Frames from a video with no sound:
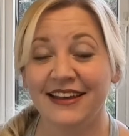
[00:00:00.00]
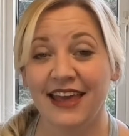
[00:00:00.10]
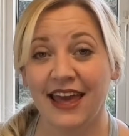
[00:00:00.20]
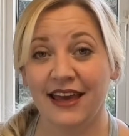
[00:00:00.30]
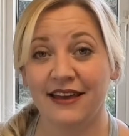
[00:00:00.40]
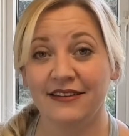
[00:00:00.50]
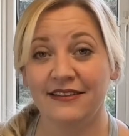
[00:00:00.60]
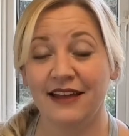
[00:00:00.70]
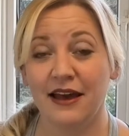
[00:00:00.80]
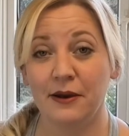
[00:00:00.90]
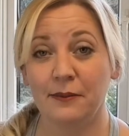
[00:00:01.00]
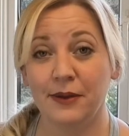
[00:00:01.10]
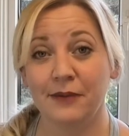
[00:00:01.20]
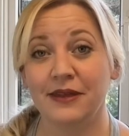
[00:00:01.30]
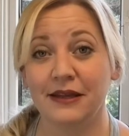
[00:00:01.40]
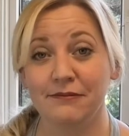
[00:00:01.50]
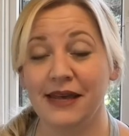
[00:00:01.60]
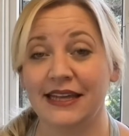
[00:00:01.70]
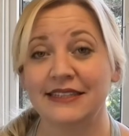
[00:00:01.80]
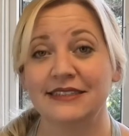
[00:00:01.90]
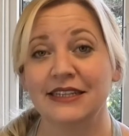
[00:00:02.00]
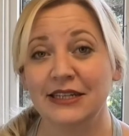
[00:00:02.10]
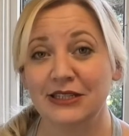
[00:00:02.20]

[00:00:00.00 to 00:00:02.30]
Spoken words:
canned pumpkin mix.